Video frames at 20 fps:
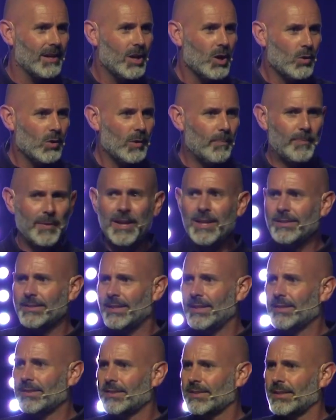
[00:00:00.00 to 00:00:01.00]

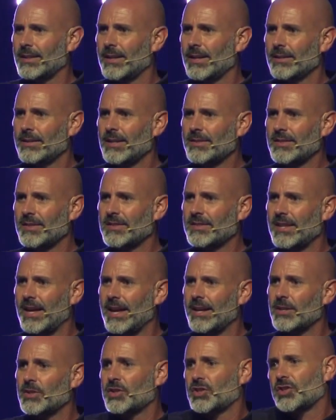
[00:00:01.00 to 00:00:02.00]
Repentance doesn't say,
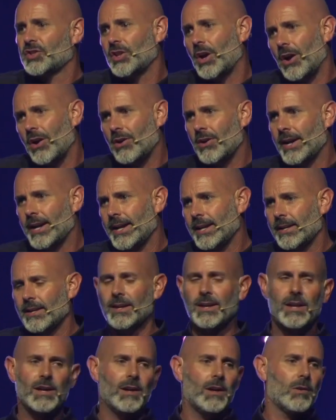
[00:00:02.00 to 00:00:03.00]
sorry.
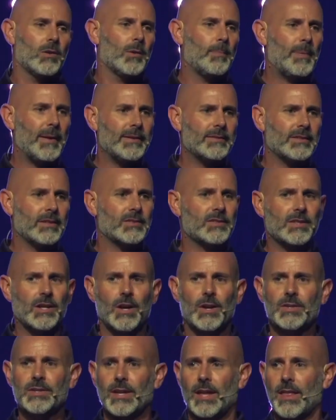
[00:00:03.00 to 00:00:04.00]
Repentance
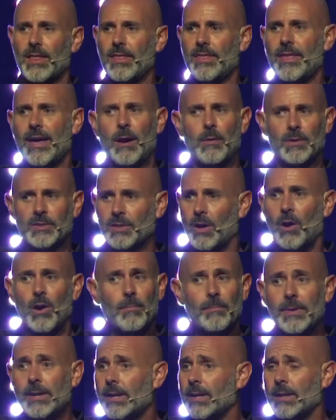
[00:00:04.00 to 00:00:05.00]
goes, that was all
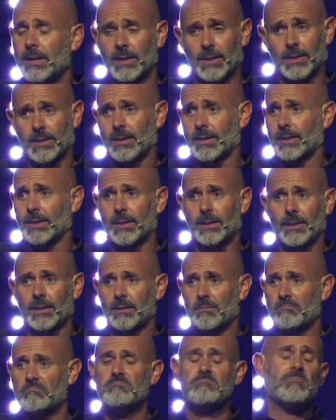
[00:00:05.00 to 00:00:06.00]
me.
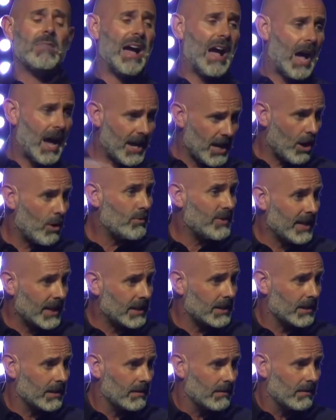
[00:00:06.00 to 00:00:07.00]
I own
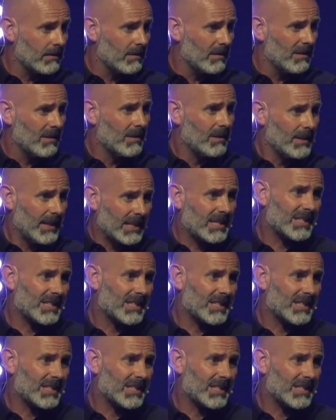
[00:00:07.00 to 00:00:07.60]
it. That's,